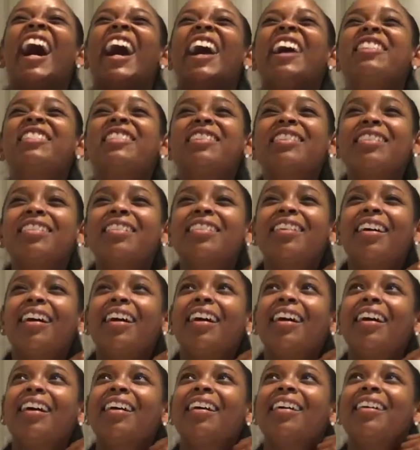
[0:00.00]
other,
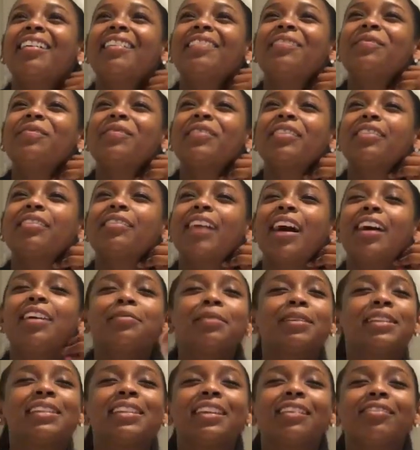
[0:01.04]
I
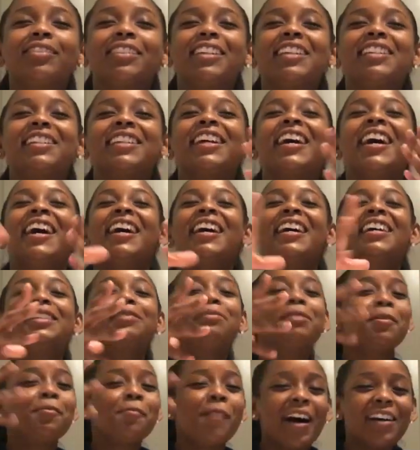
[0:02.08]
would say religion.
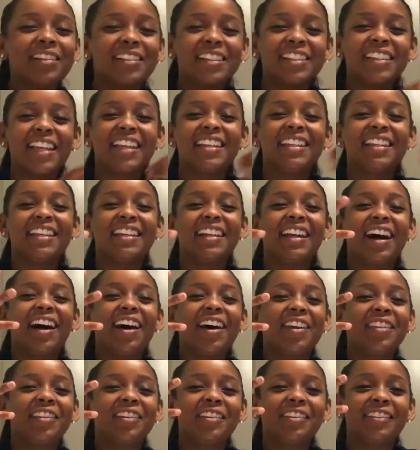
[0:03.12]
It's been a while since I did
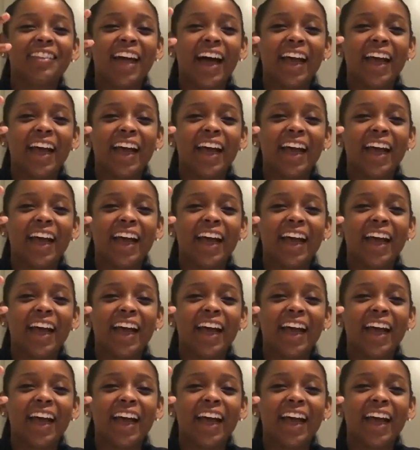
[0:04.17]
other